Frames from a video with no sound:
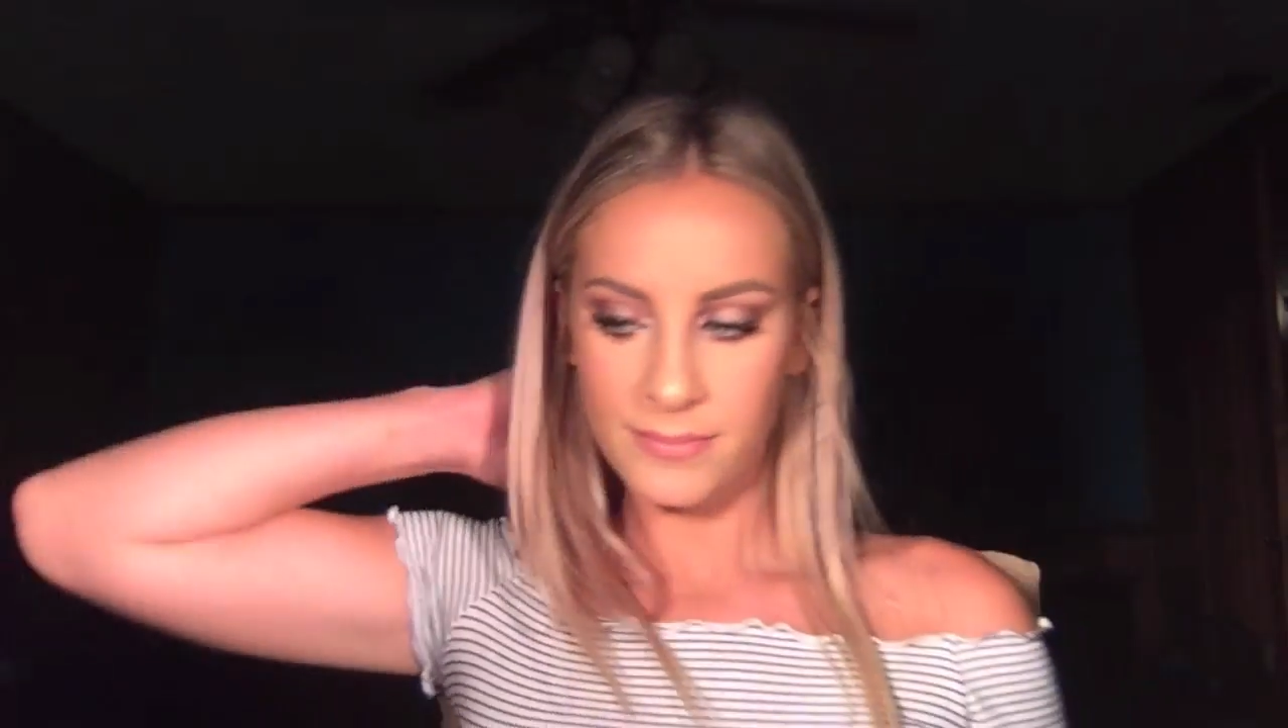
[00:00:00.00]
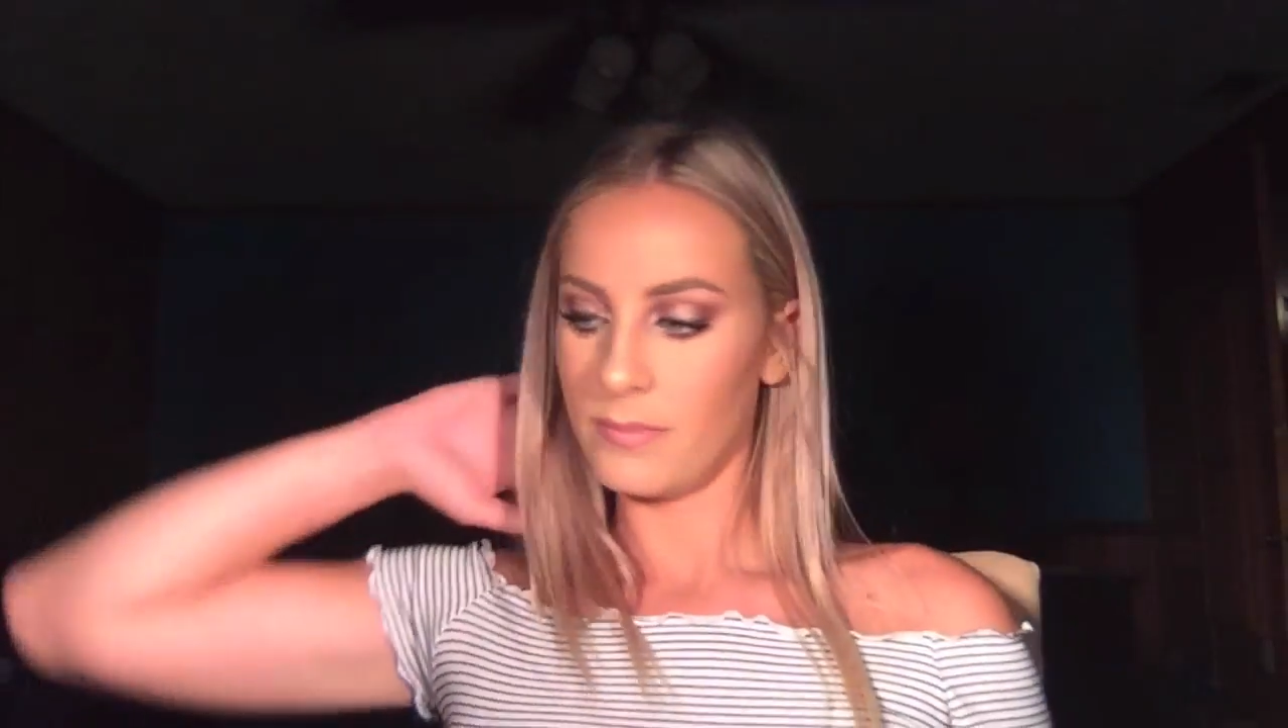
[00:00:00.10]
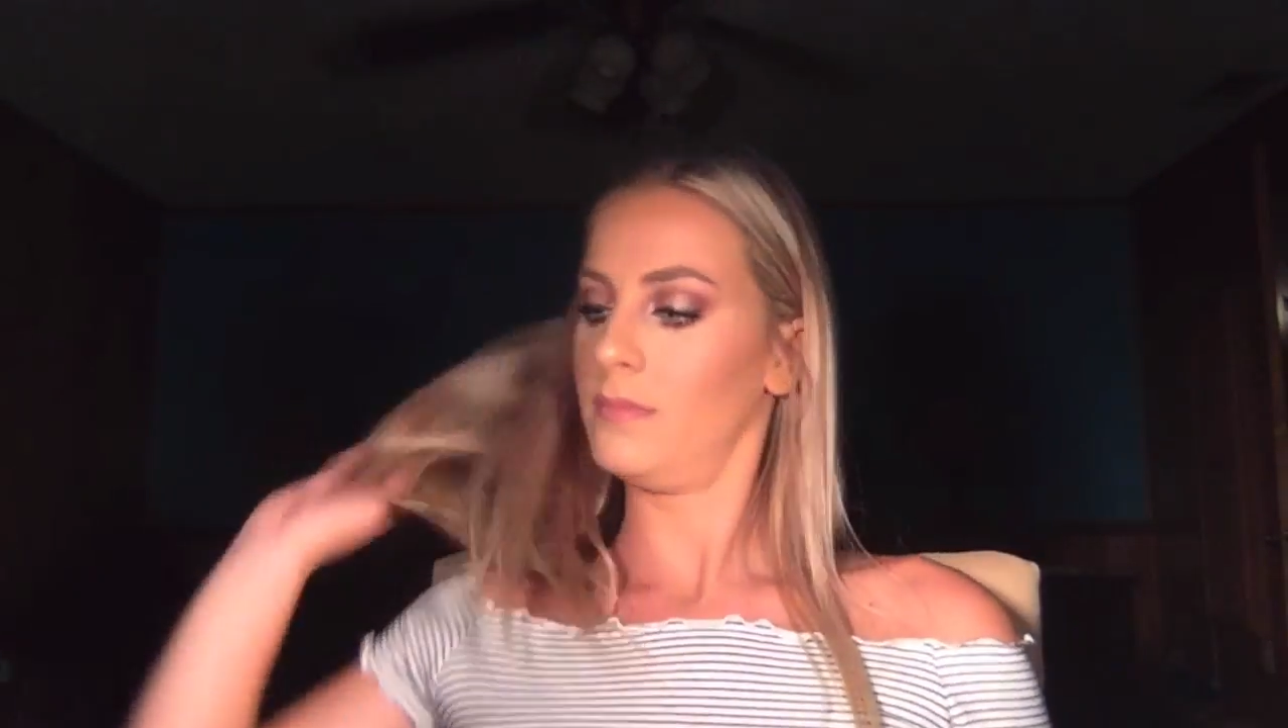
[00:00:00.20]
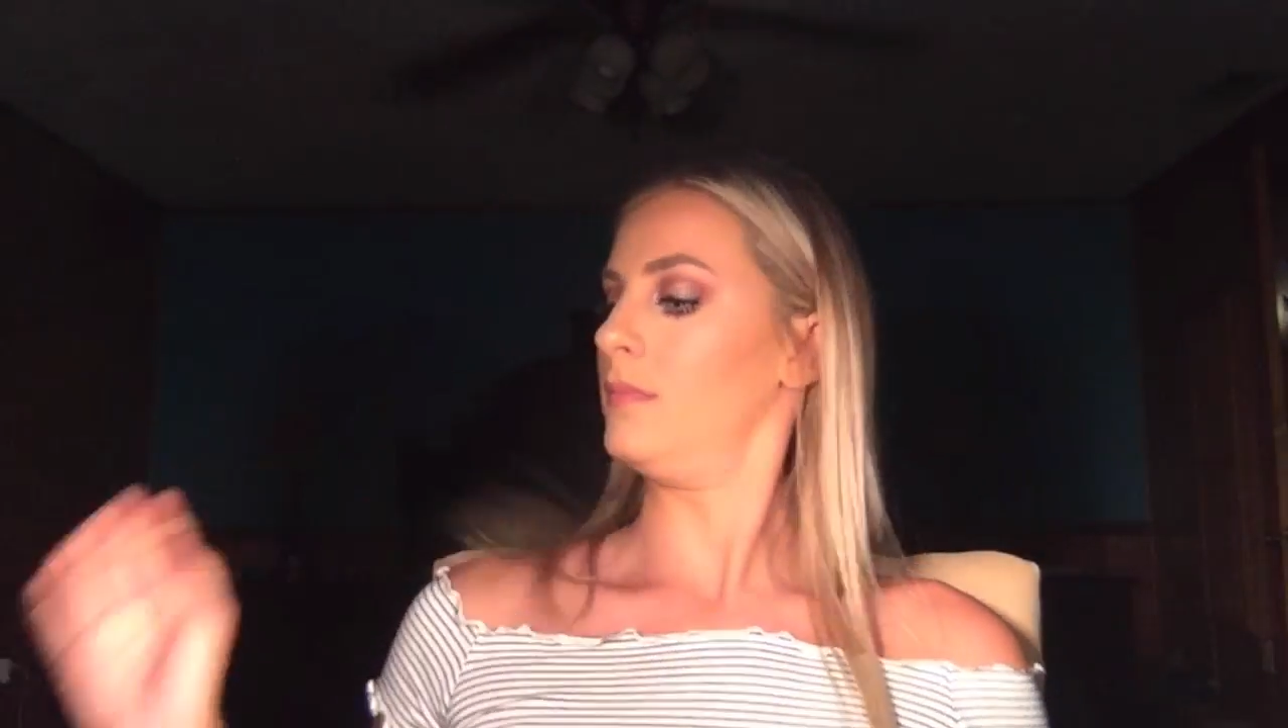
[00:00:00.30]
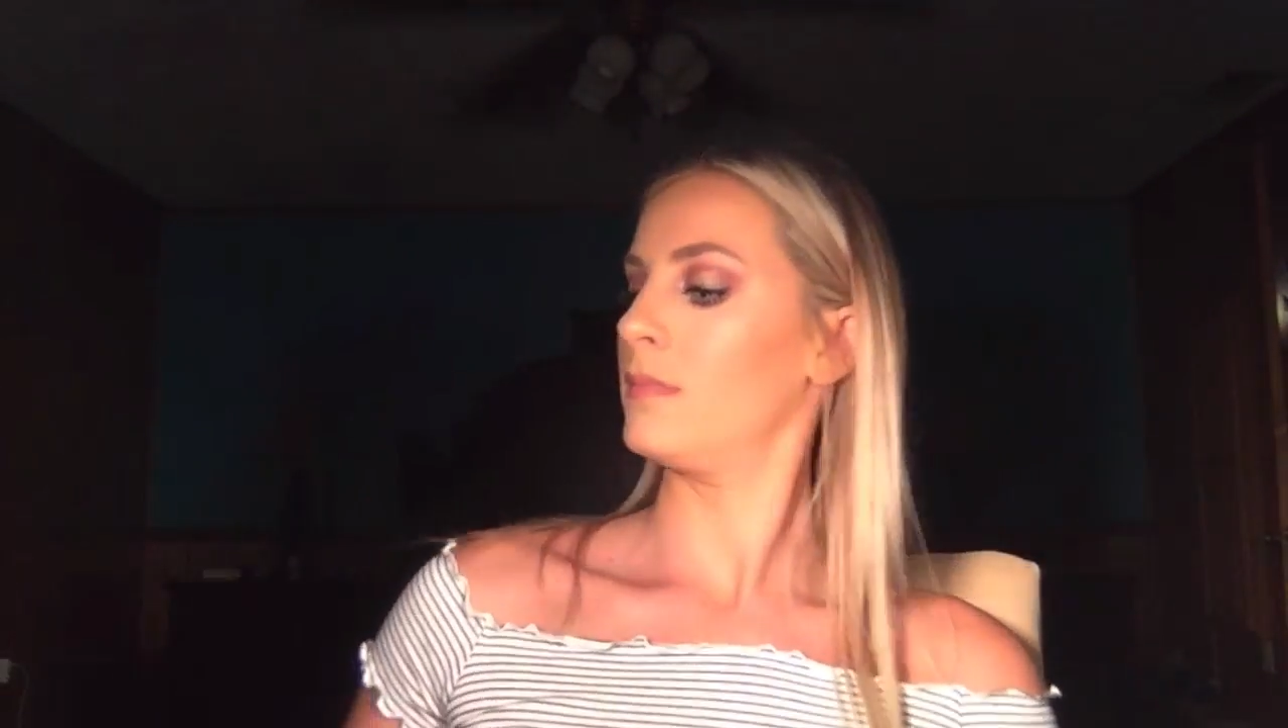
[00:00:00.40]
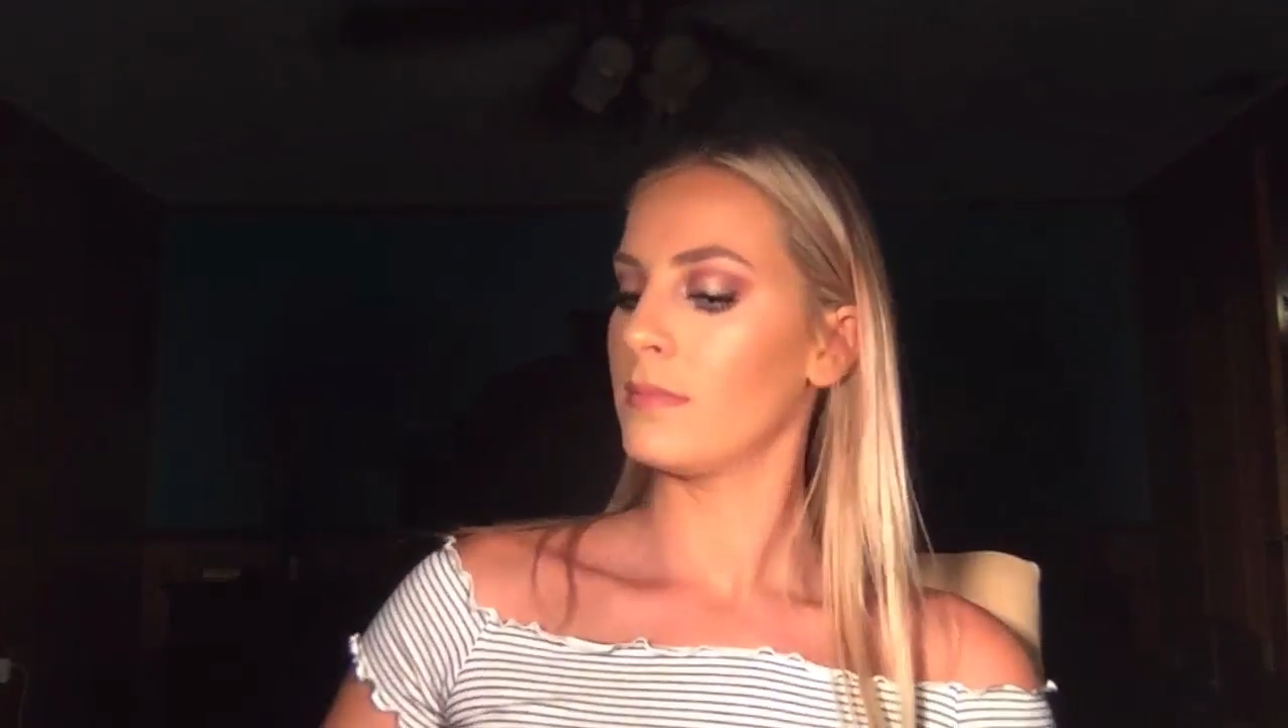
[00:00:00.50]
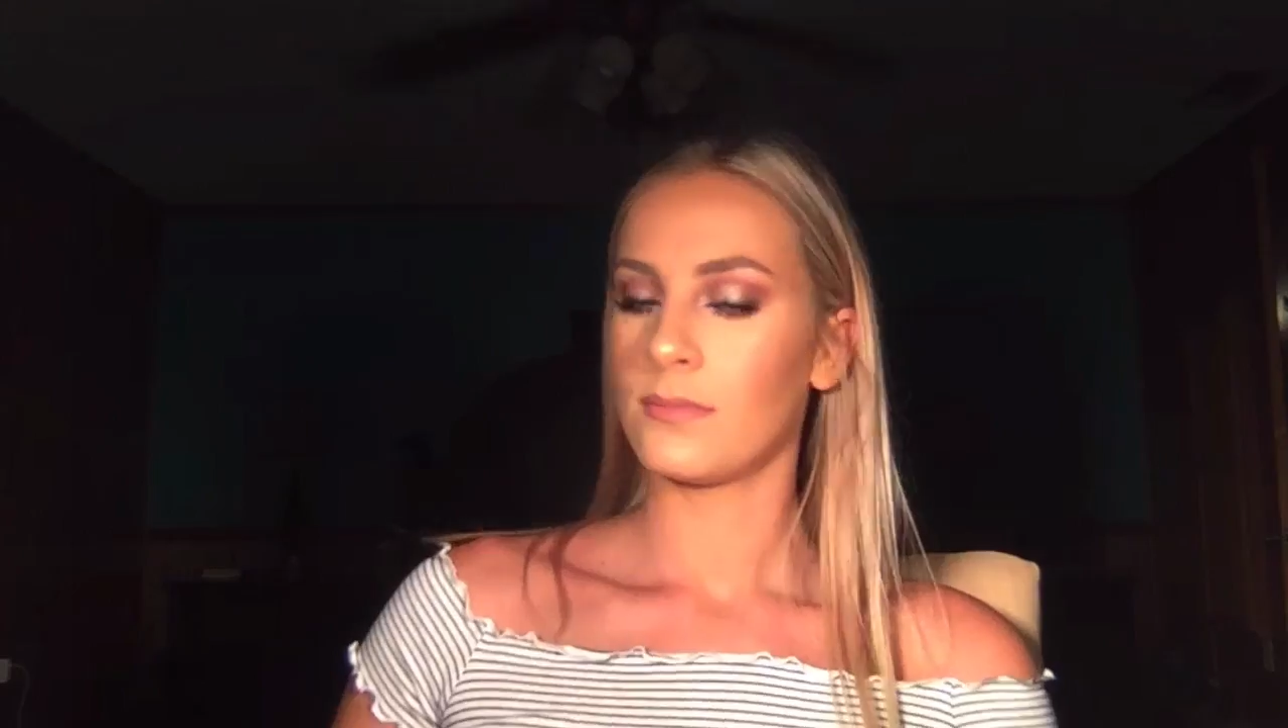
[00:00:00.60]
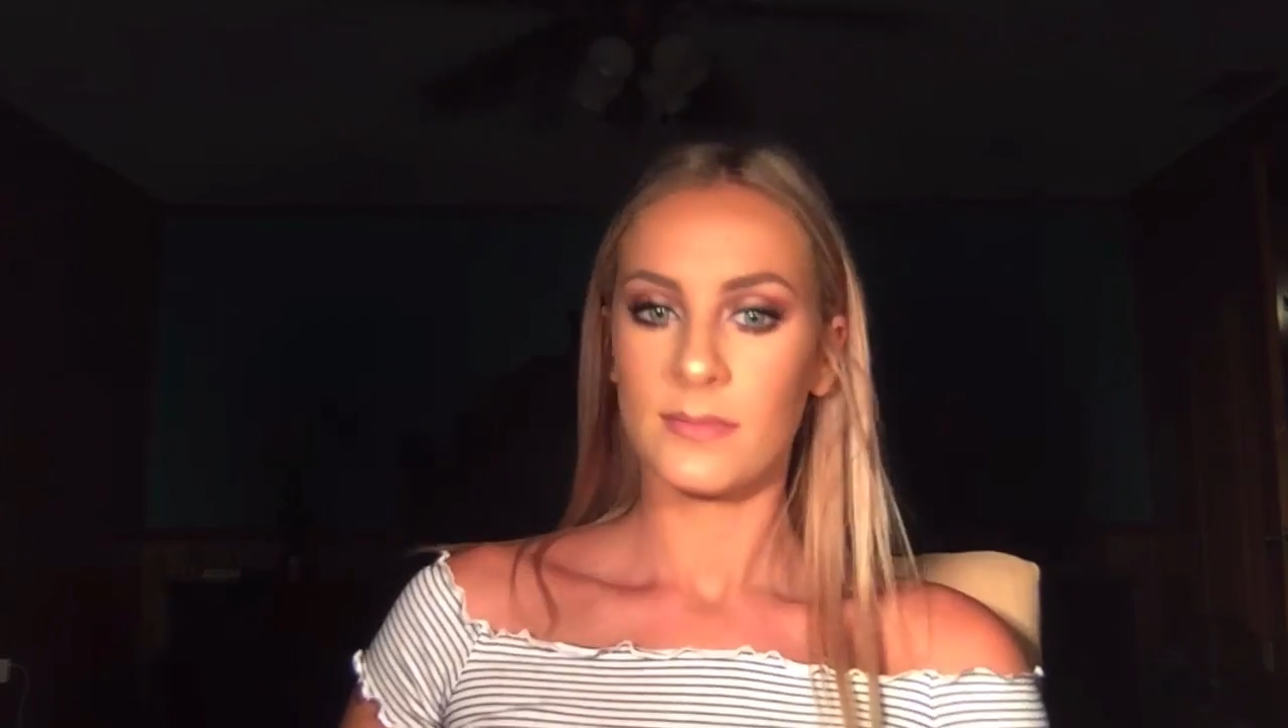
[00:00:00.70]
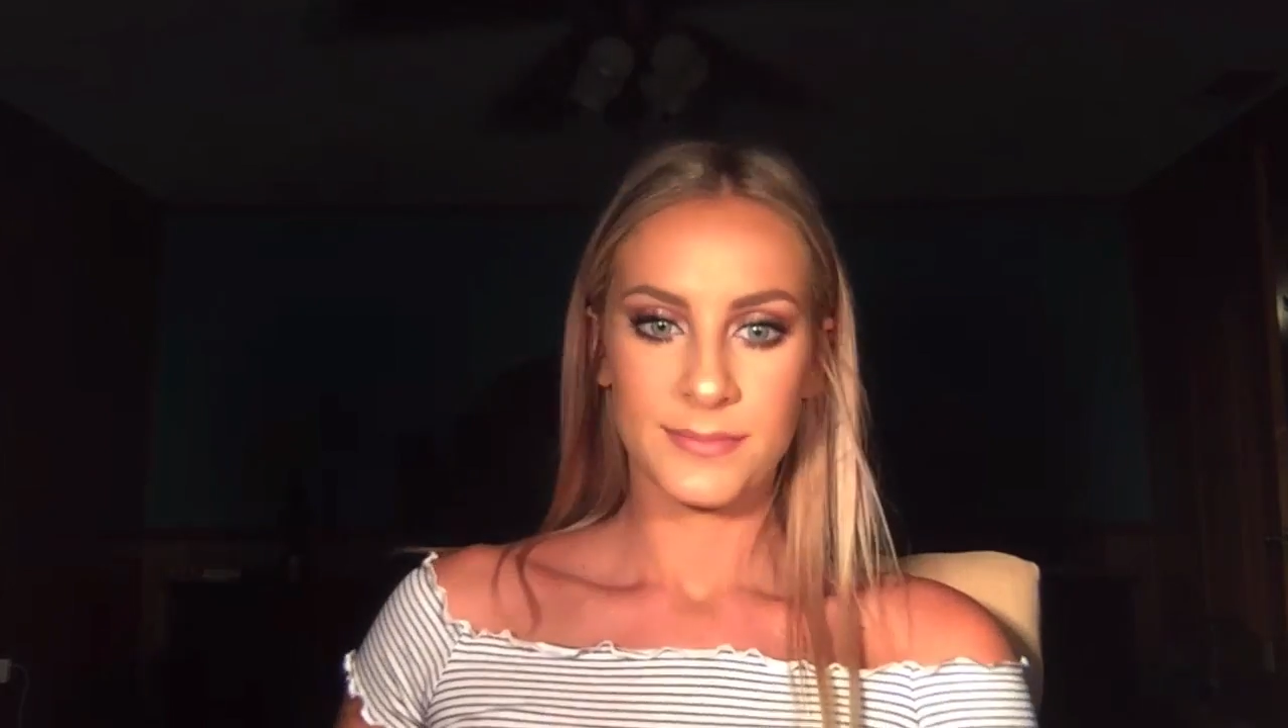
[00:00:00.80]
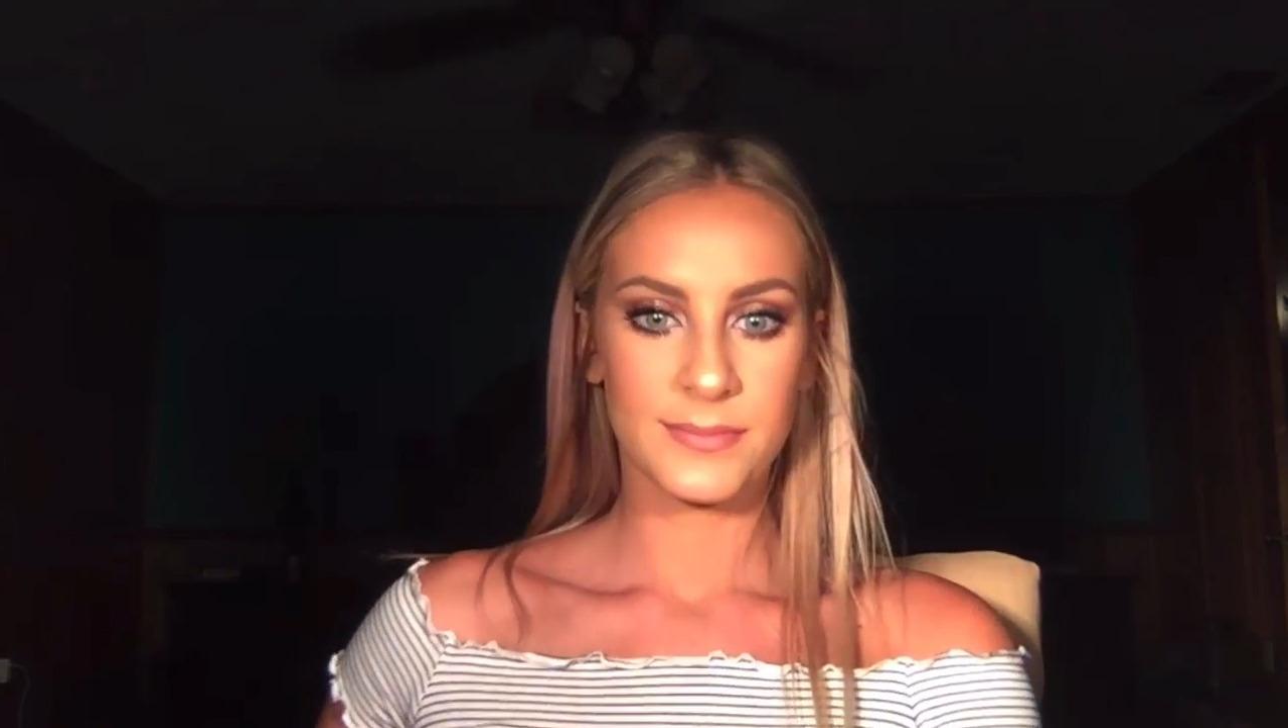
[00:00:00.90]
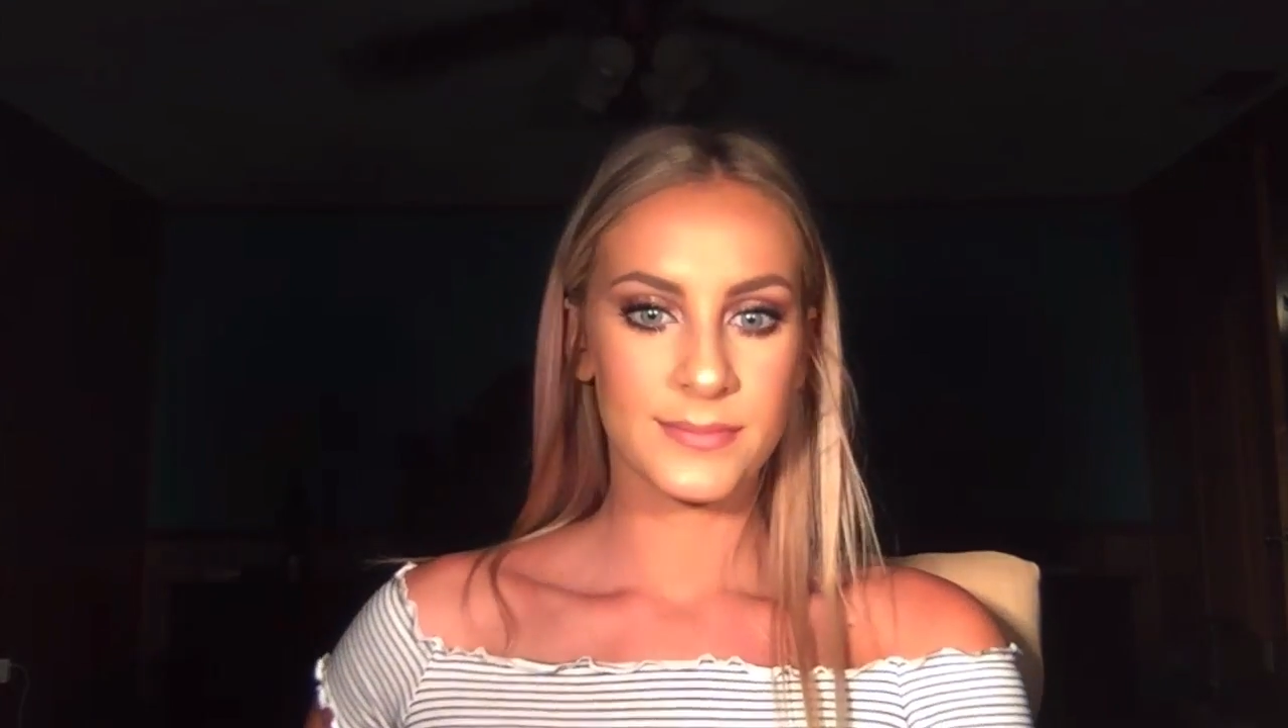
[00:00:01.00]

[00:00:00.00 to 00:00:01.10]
I'm going to highlight my